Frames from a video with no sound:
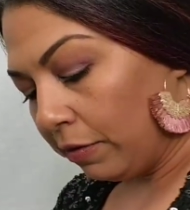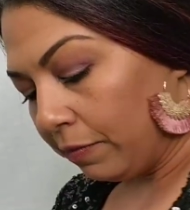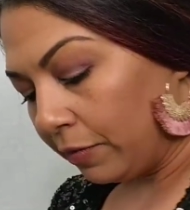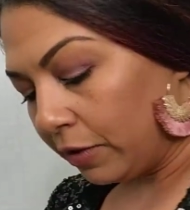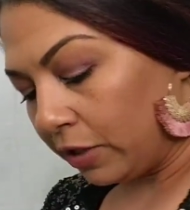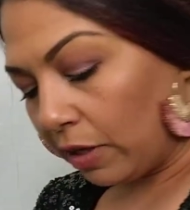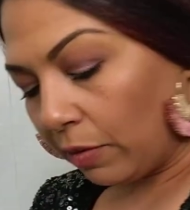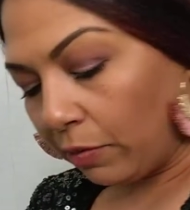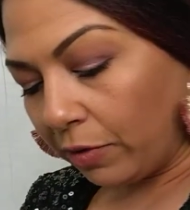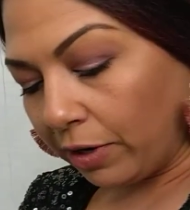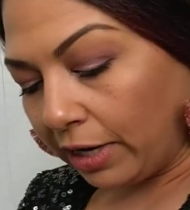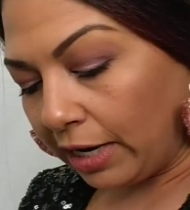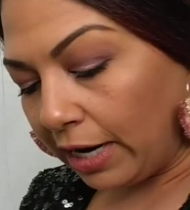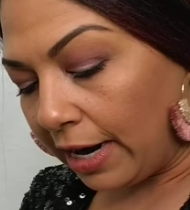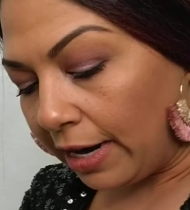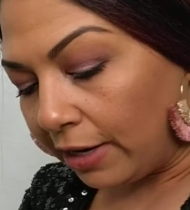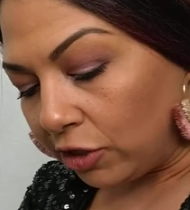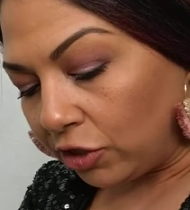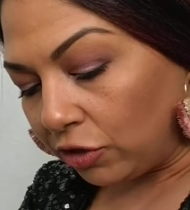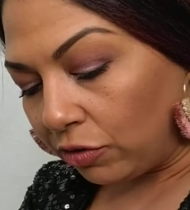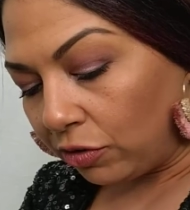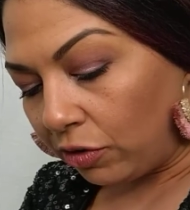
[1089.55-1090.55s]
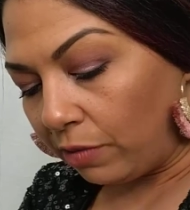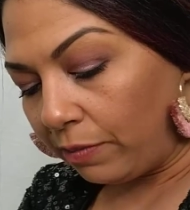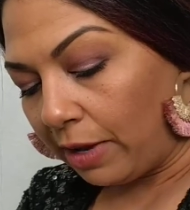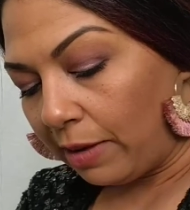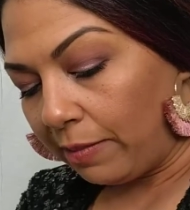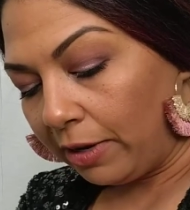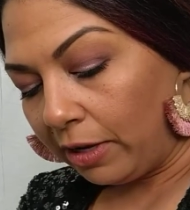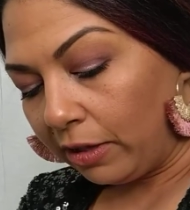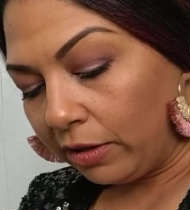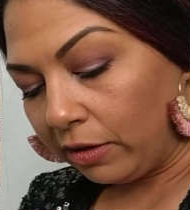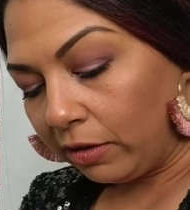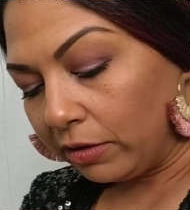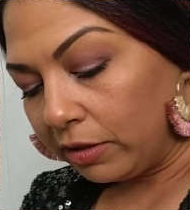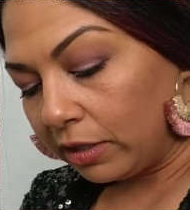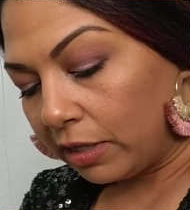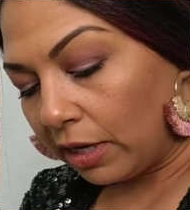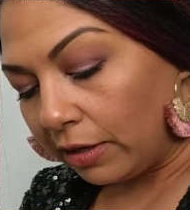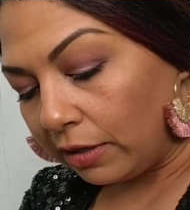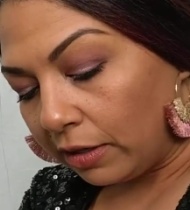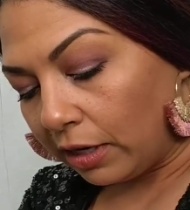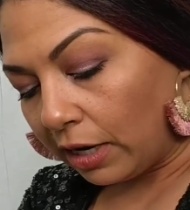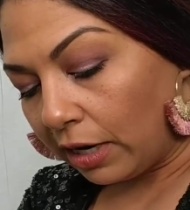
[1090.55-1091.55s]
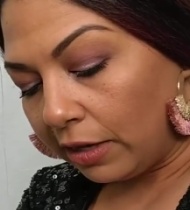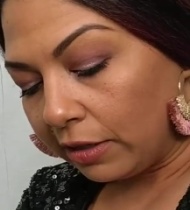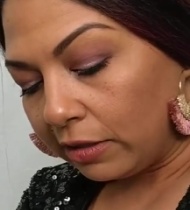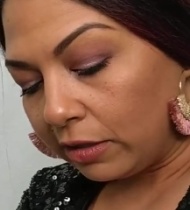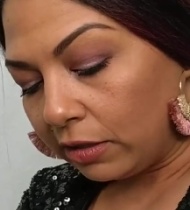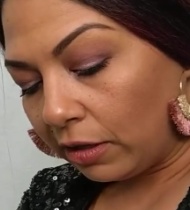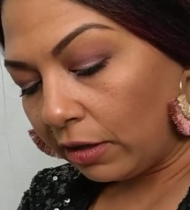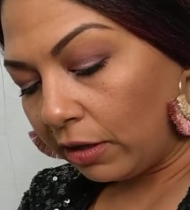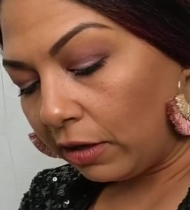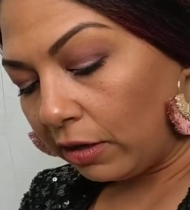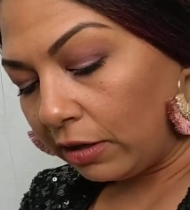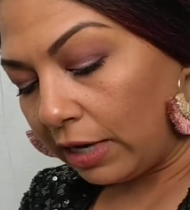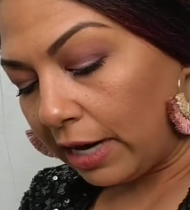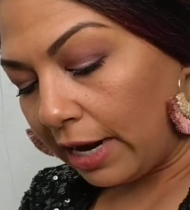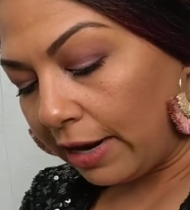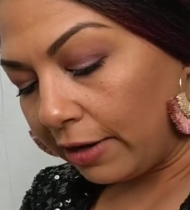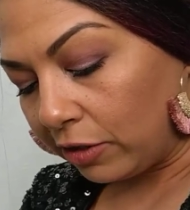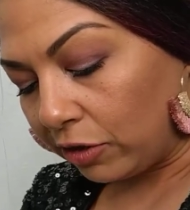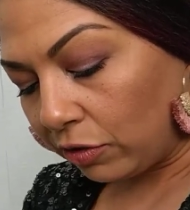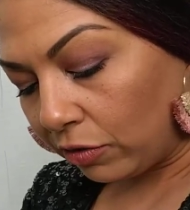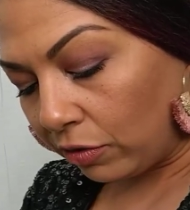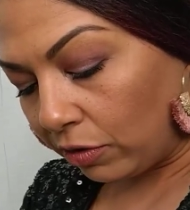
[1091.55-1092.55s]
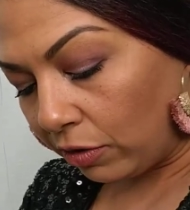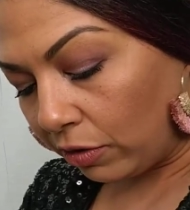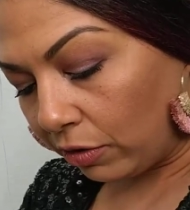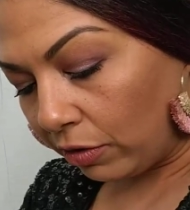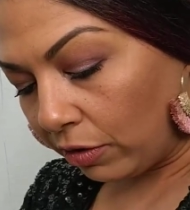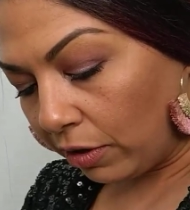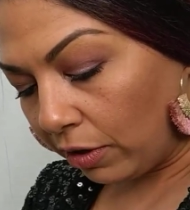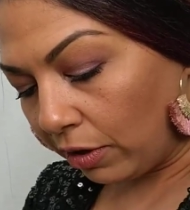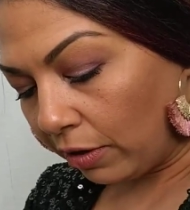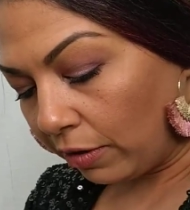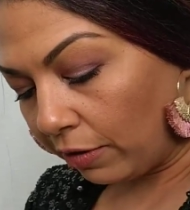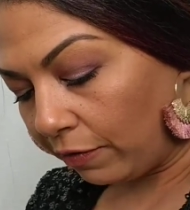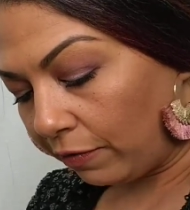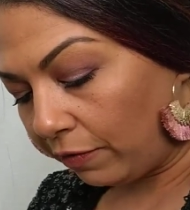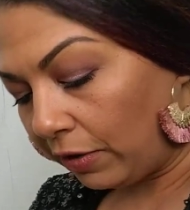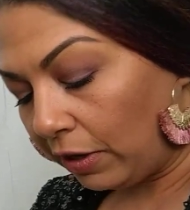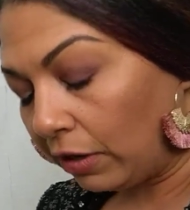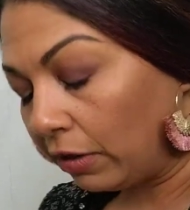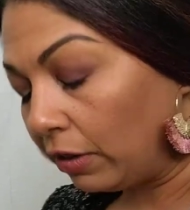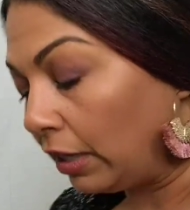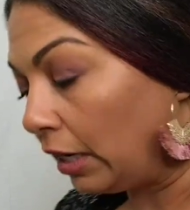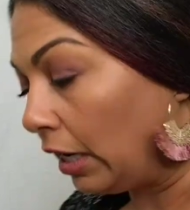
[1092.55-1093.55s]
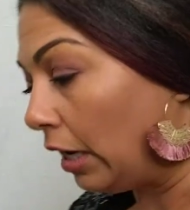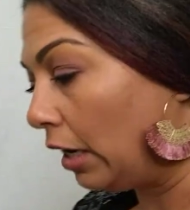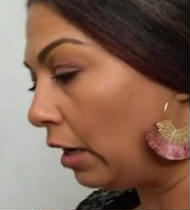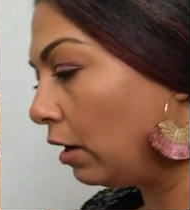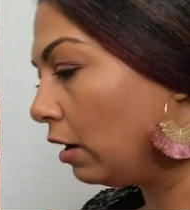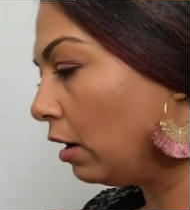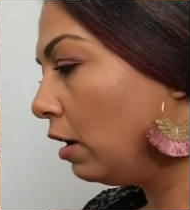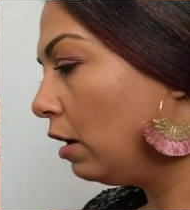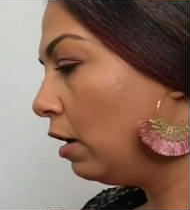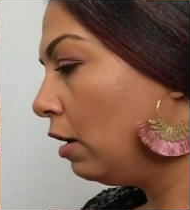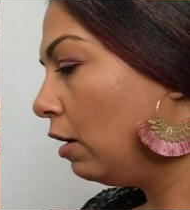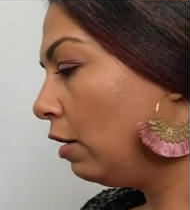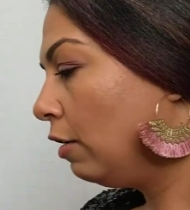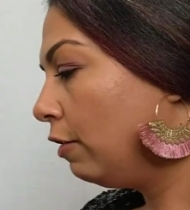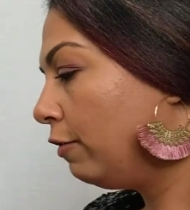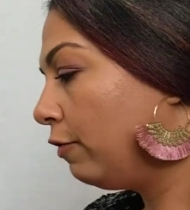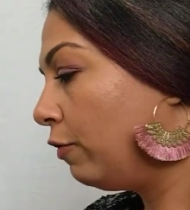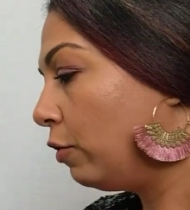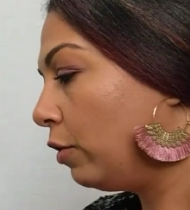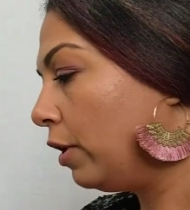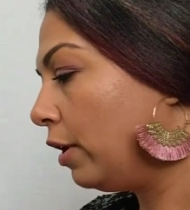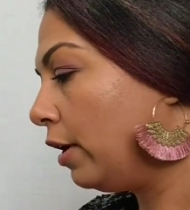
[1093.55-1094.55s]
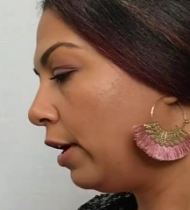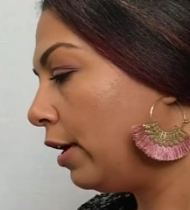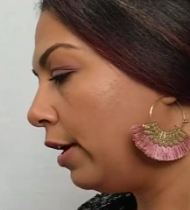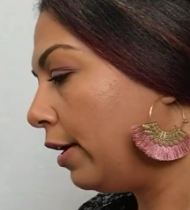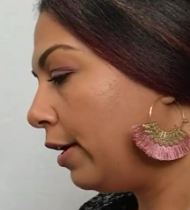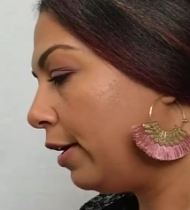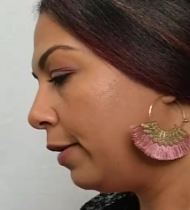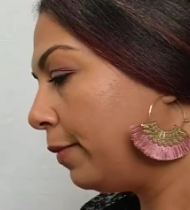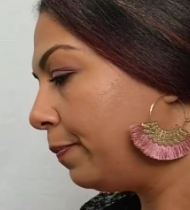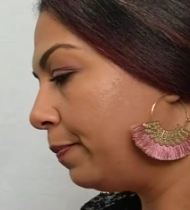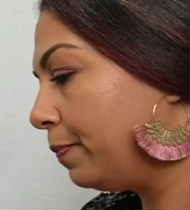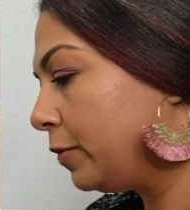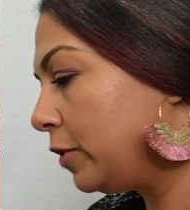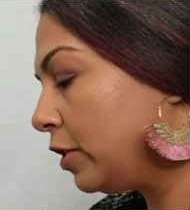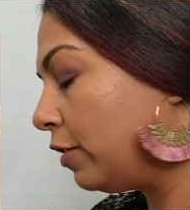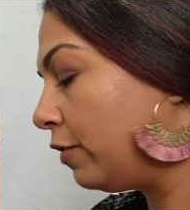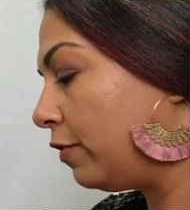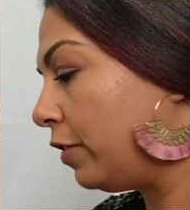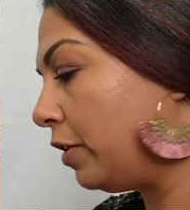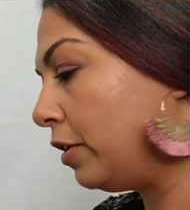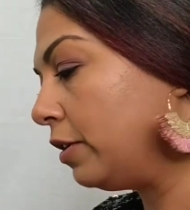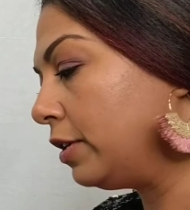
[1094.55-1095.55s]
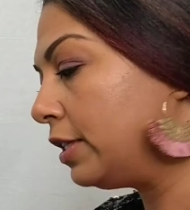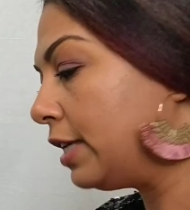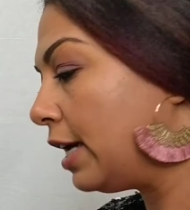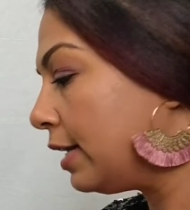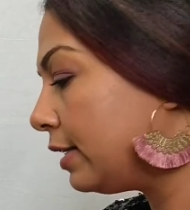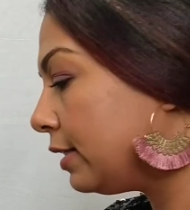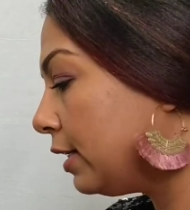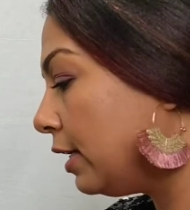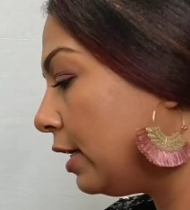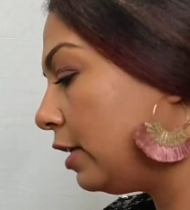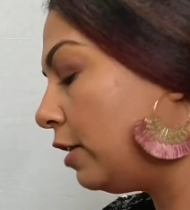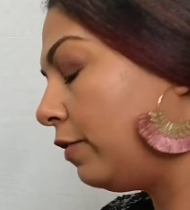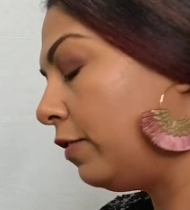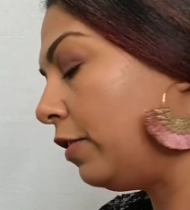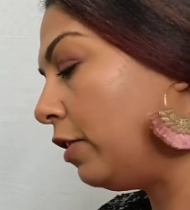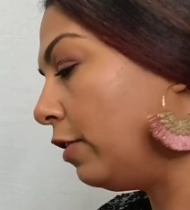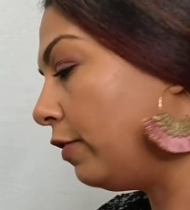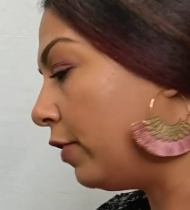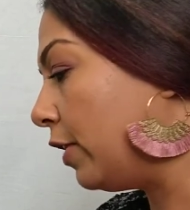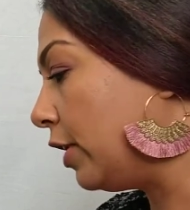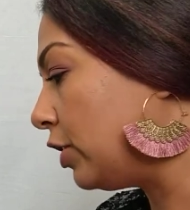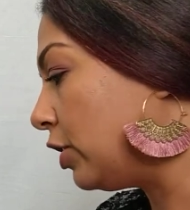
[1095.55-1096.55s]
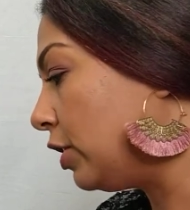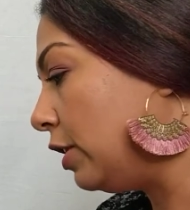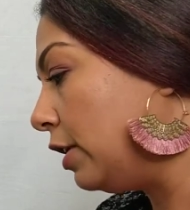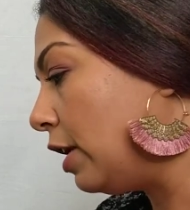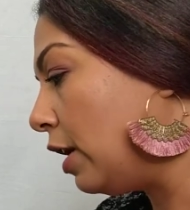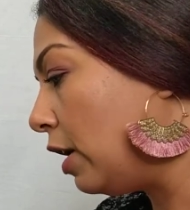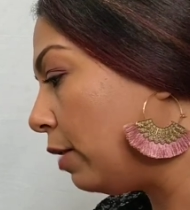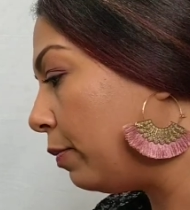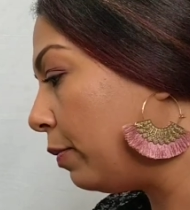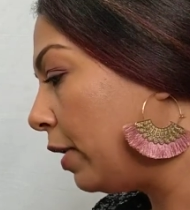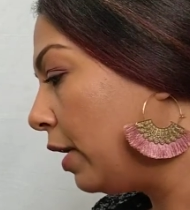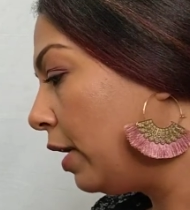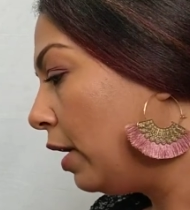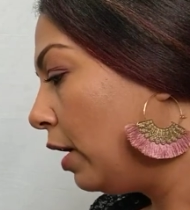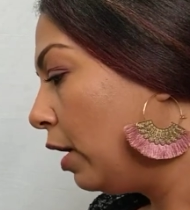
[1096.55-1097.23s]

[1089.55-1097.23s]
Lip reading: somewhat natural, maybe a little sun-kissed, a little natural feeling for her, to feel sassy, to feel freshened up,